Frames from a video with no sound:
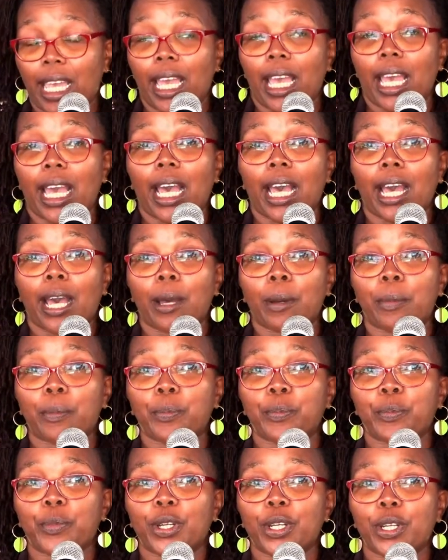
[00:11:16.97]

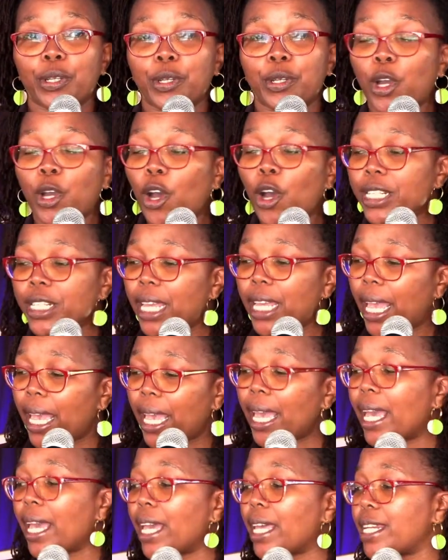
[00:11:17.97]
Um, God,
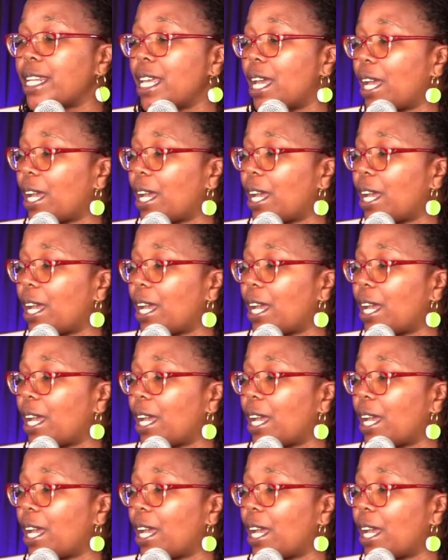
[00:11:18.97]
Head,